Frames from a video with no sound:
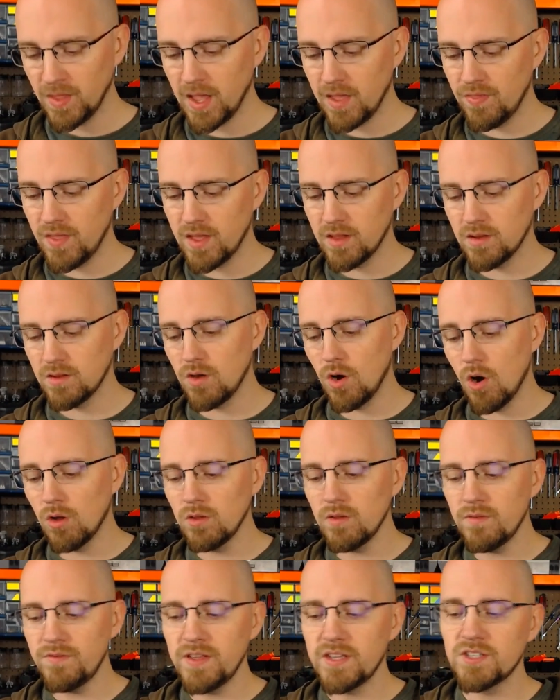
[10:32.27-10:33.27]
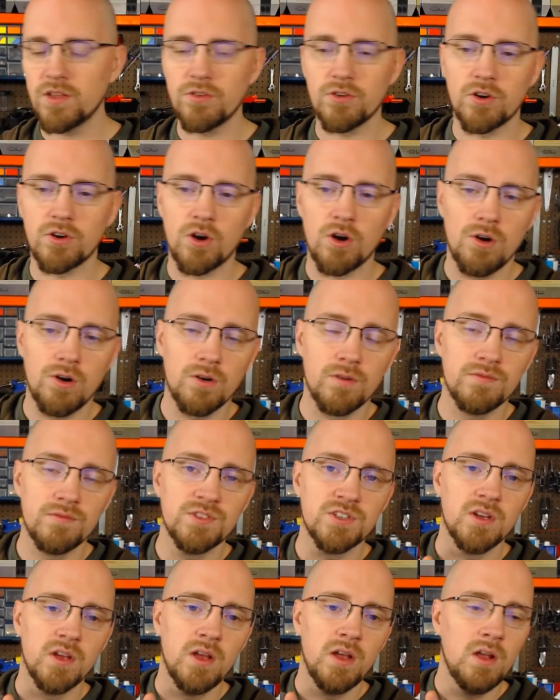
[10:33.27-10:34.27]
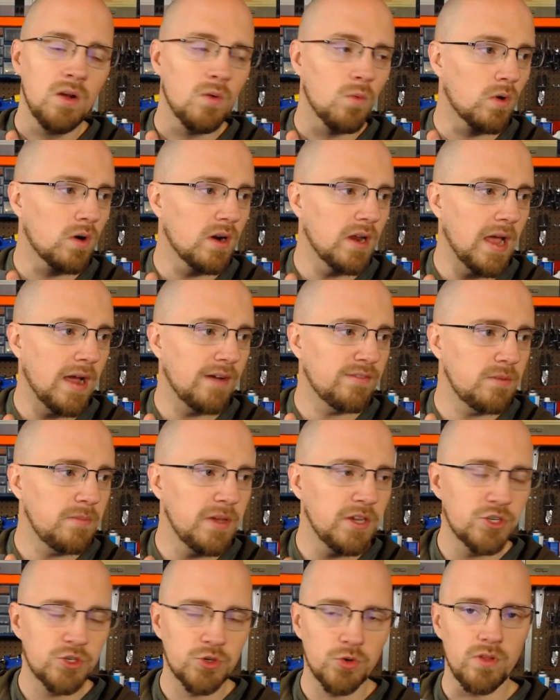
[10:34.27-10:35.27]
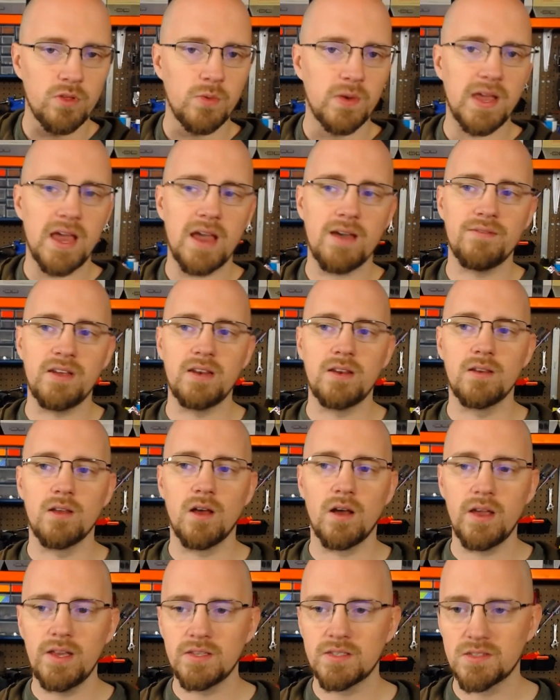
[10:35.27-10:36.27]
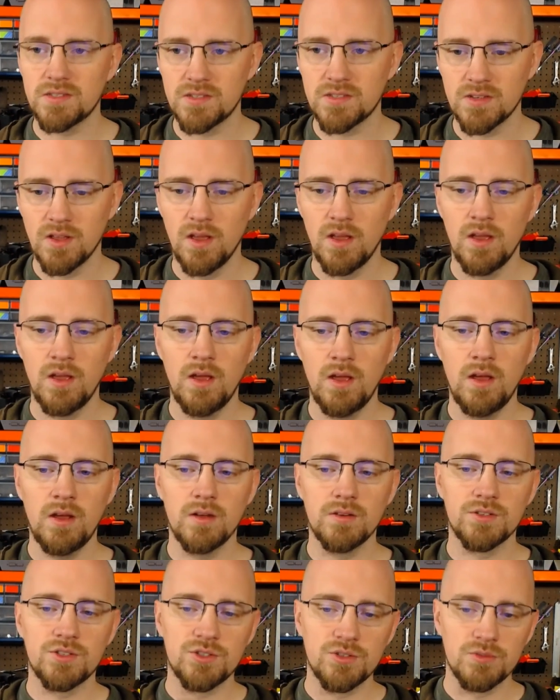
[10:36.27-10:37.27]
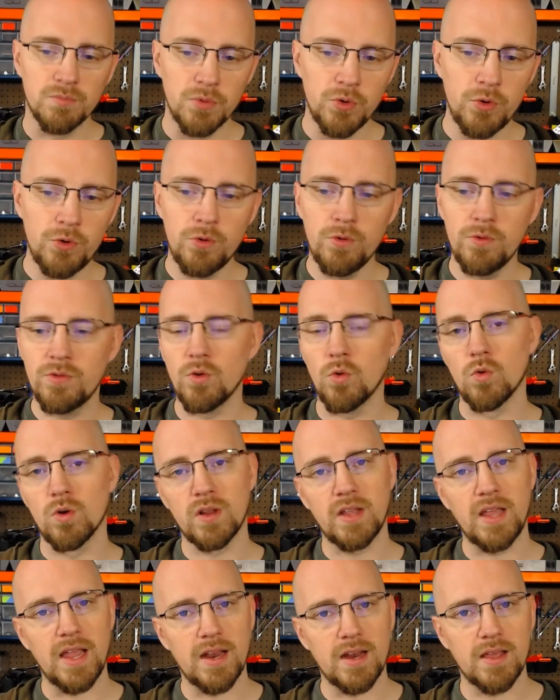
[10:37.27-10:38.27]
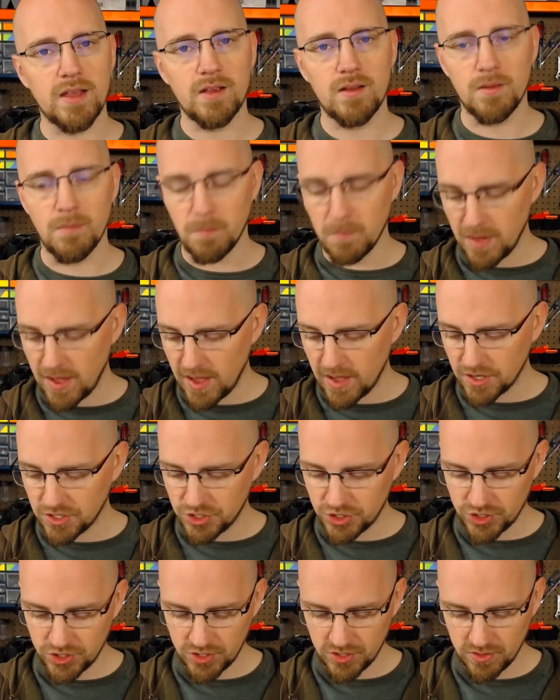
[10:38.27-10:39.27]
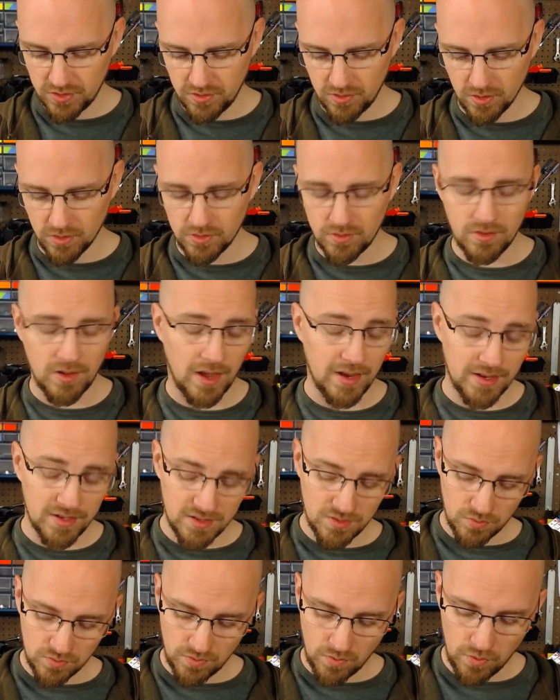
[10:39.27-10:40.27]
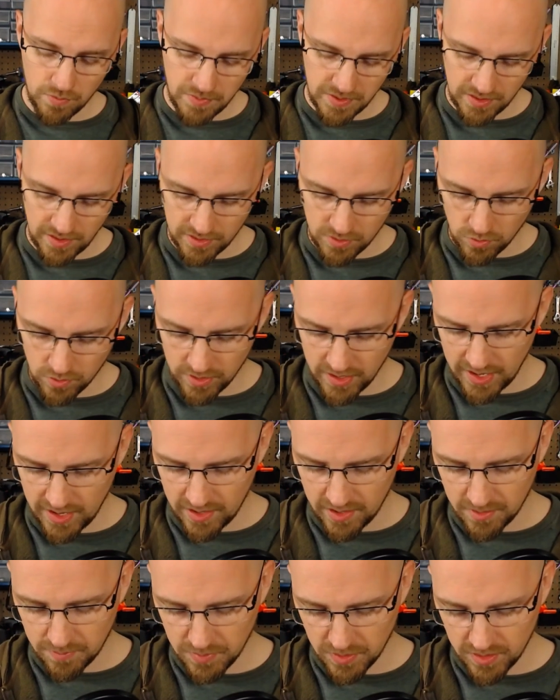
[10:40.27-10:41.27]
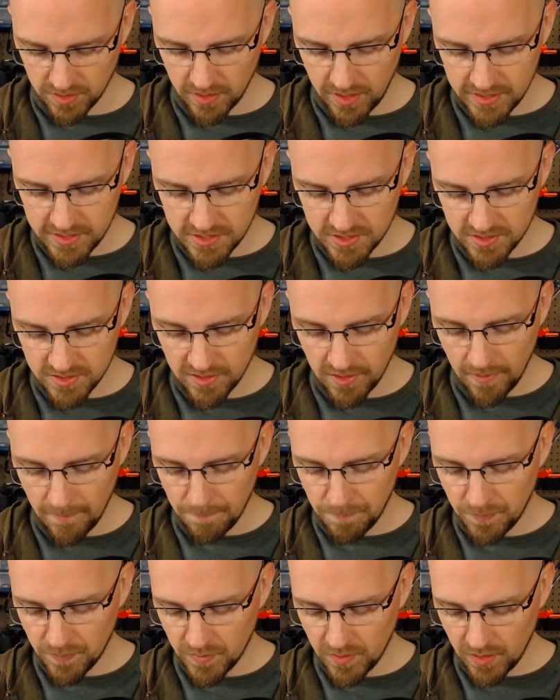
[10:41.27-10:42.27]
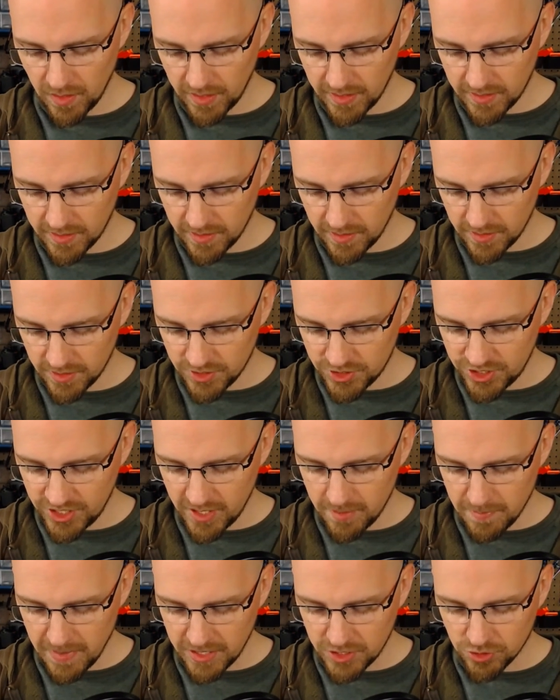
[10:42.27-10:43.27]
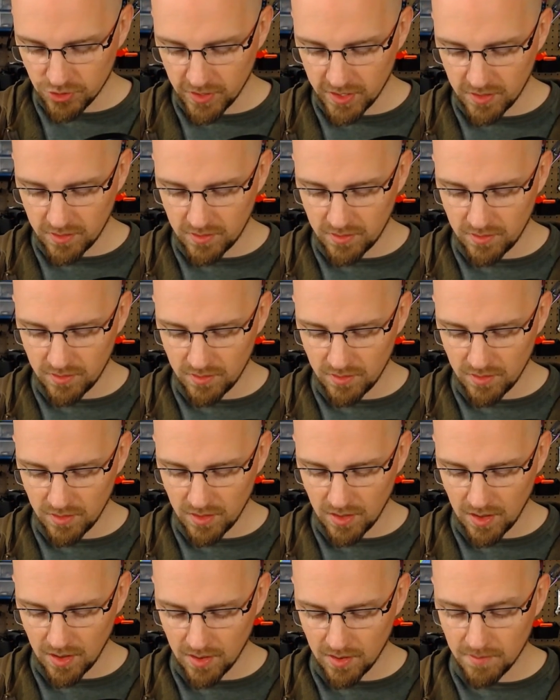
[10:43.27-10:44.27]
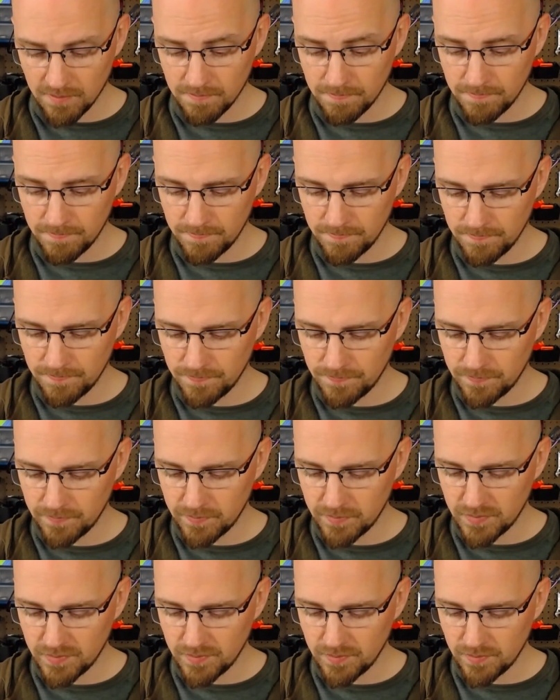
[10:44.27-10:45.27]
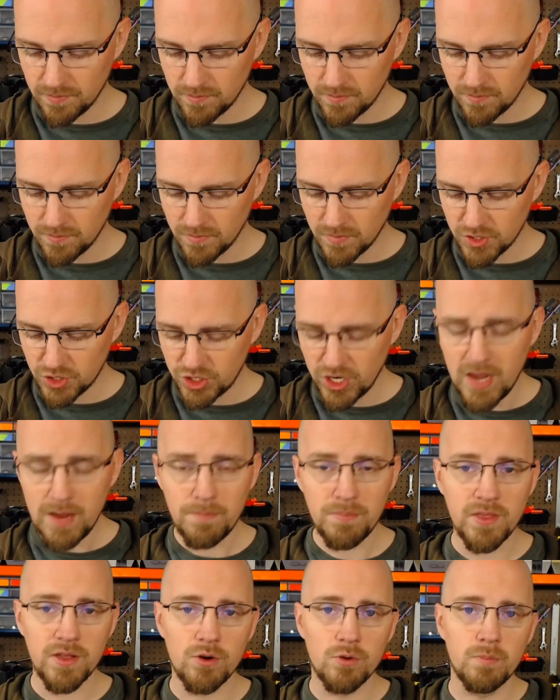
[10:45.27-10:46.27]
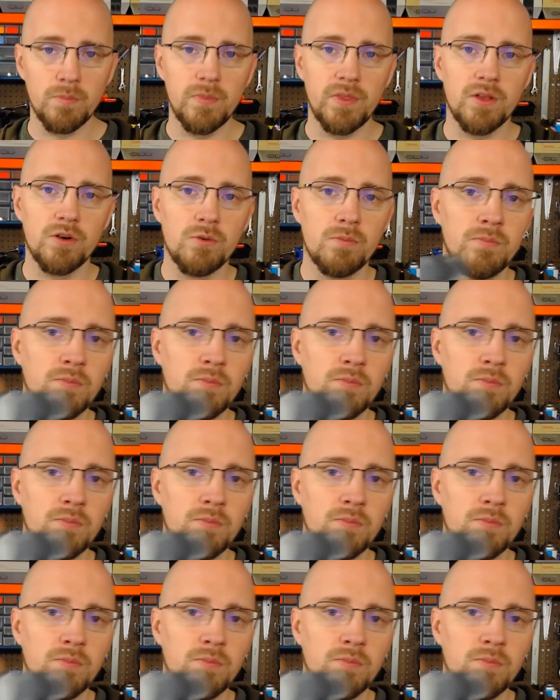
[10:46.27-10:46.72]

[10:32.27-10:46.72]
And then all of these other curves, we're going to have to make sure that we have a nice, smooth, organic mesh, or I guess it won't be like organic, but a nice, like geometric uh, shape that'll